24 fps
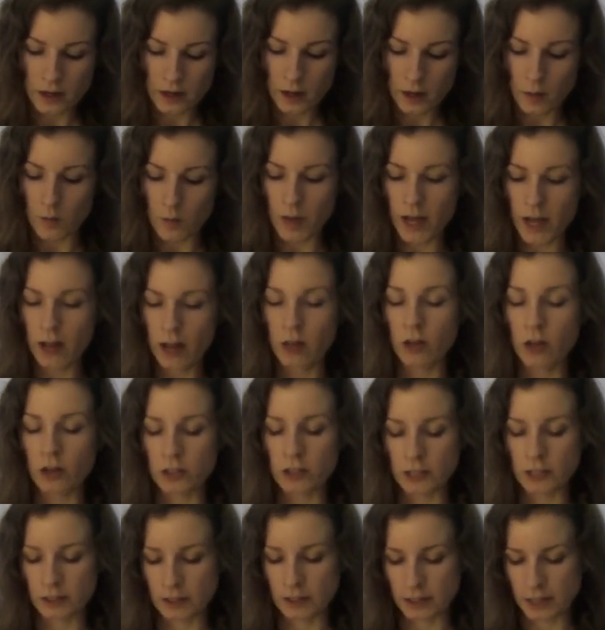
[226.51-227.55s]
Bell looked
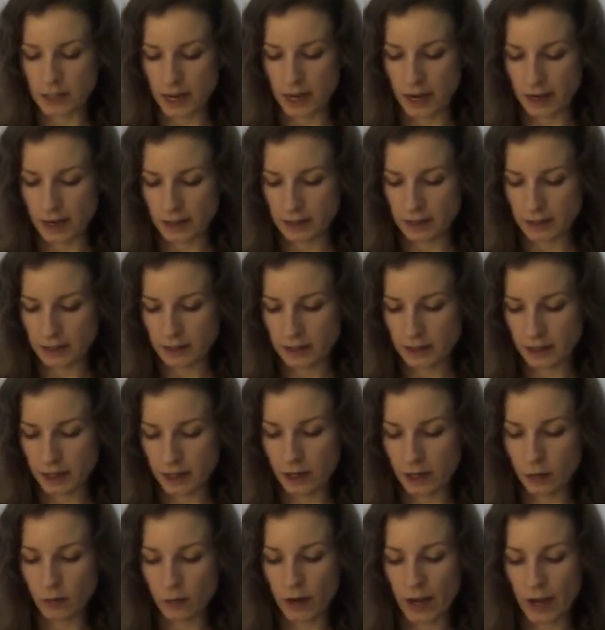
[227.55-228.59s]
at the text.
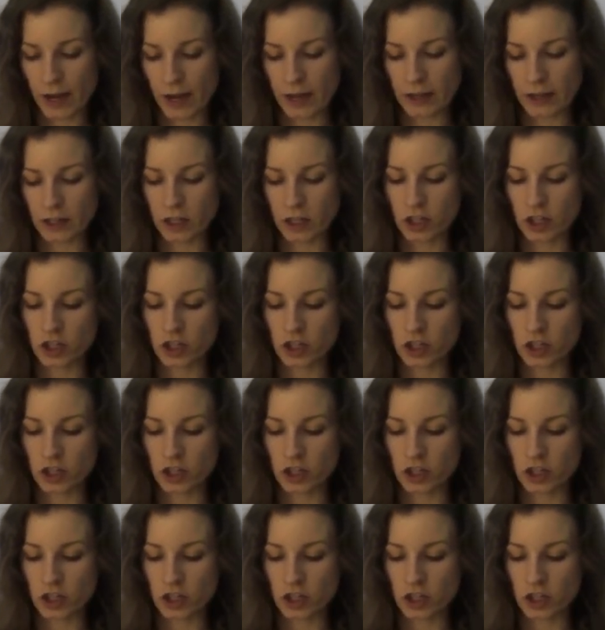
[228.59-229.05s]
It read,